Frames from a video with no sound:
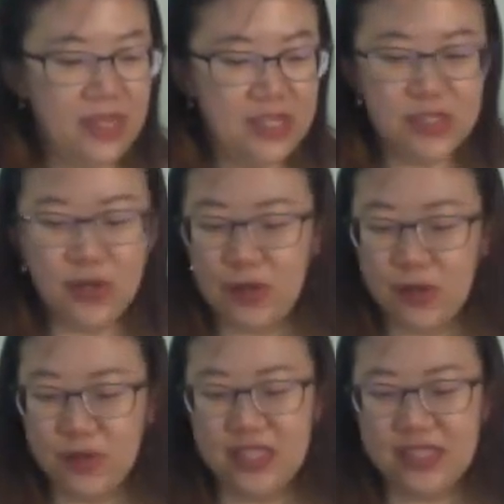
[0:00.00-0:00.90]

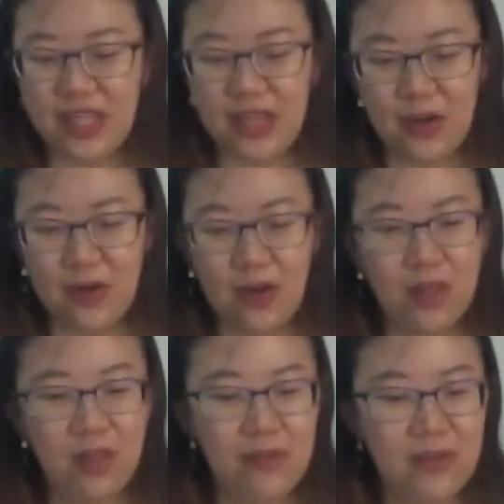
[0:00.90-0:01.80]
So just now, all
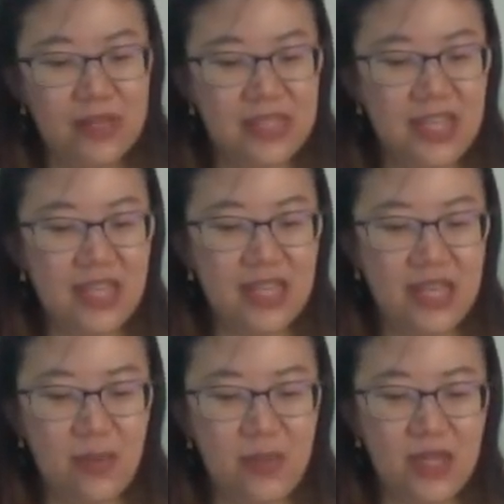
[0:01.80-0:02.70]
of you are saying
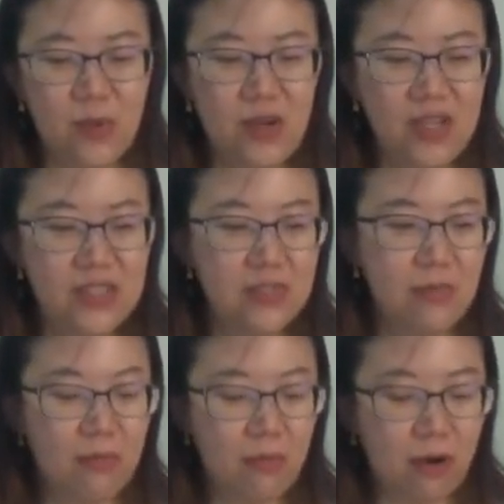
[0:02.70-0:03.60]
that we want
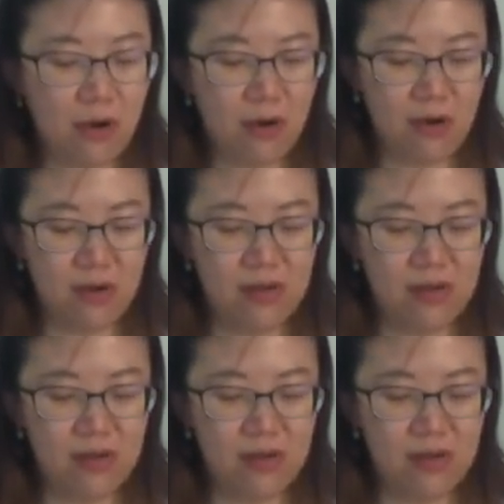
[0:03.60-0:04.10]
more